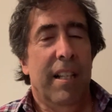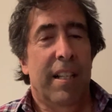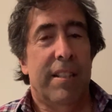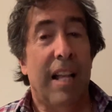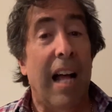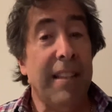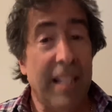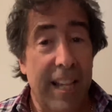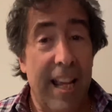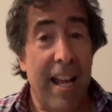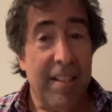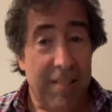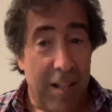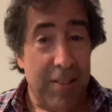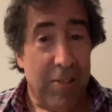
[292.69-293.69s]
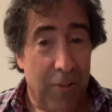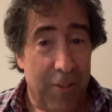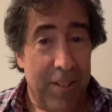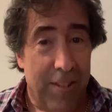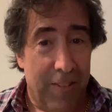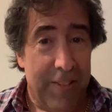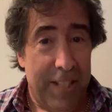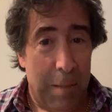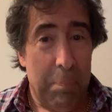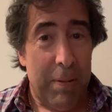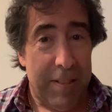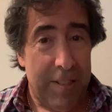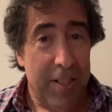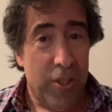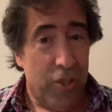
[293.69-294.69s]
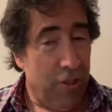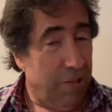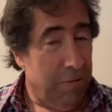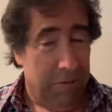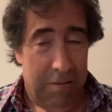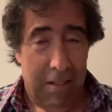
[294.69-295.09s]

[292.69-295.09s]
Not the cast that I saw on the, on the NBC show. Well,